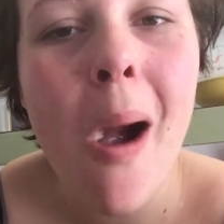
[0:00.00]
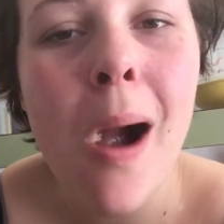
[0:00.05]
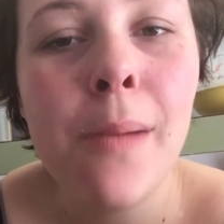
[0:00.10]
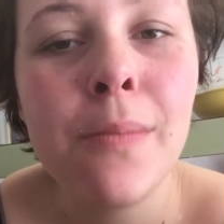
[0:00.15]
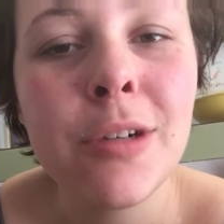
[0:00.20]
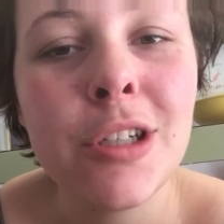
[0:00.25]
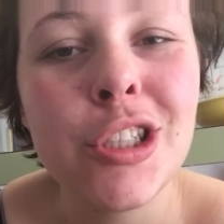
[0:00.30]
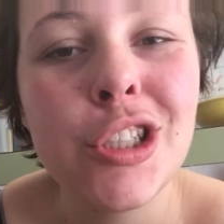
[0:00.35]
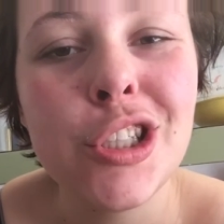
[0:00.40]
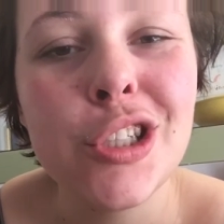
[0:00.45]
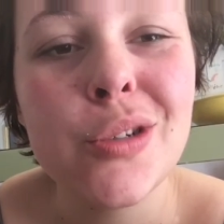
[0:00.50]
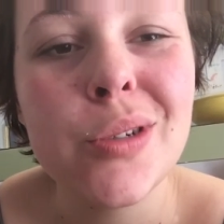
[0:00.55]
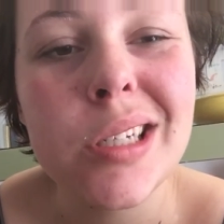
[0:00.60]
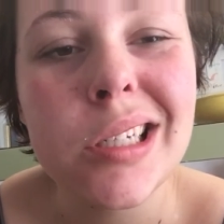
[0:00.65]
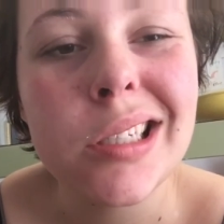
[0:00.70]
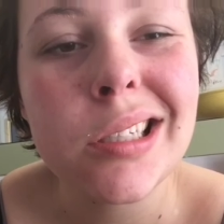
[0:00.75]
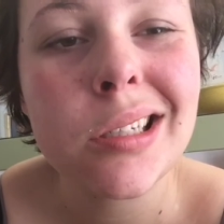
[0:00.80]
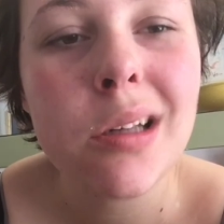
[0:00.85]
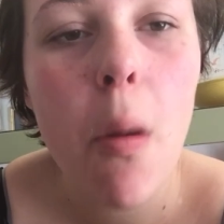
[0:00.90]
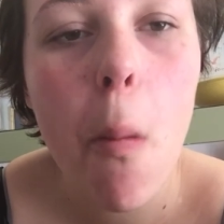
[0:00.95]
I'm gonna chew
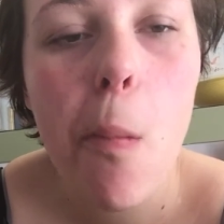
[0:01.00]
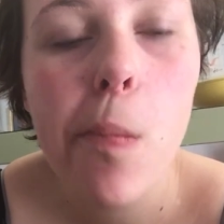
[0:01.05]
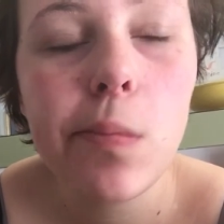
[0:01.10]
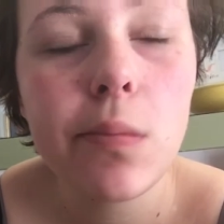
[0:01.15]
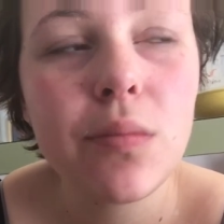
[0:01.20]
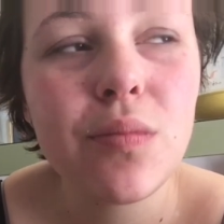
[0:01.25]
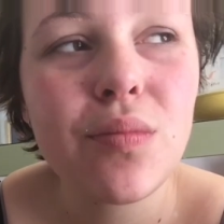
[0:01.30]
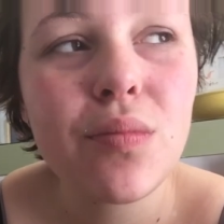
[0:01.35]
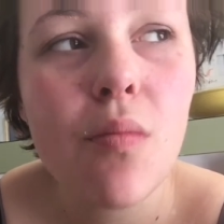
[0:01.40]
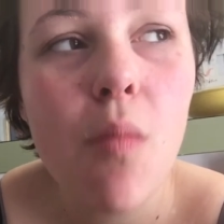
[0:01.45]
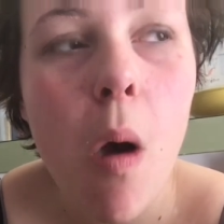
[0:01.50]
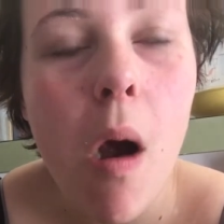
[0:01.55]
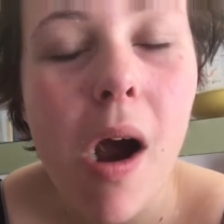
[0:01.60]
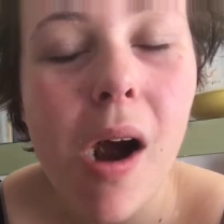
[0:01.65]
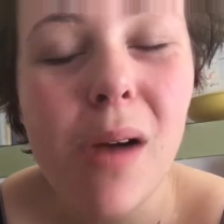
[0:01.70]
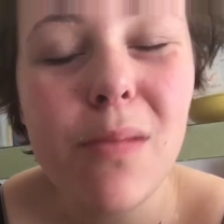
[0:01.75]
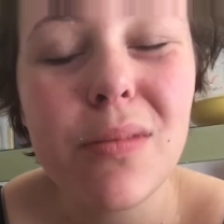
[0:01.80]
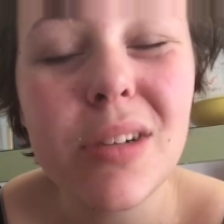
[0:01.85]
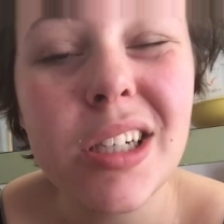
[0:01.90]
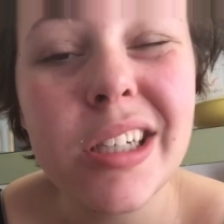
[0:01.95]
this.
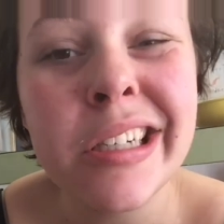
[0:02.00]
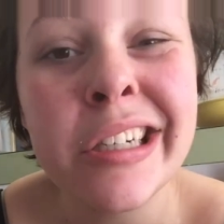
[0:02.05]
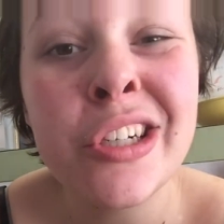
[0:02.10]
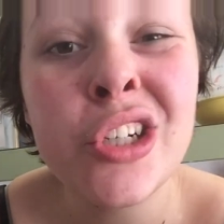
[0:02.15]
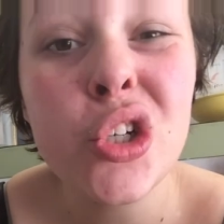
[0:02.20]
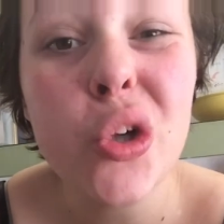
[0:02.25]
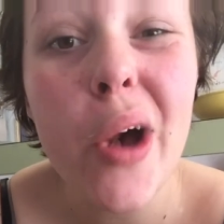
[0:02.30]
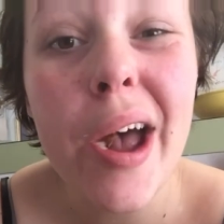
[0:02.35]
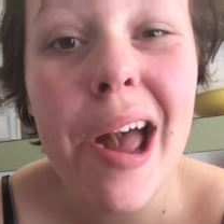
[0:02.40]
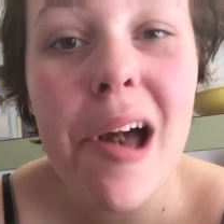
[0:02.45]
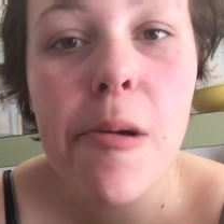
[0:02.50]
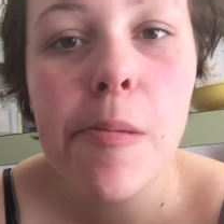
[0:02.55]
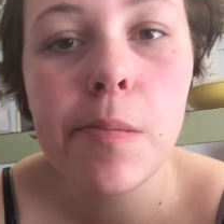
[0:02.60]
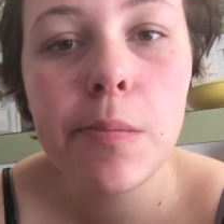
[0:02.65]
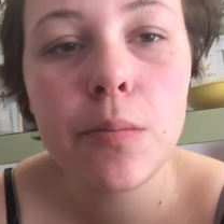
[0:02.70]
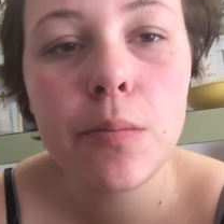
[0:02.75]
I'm gonna enjoy it.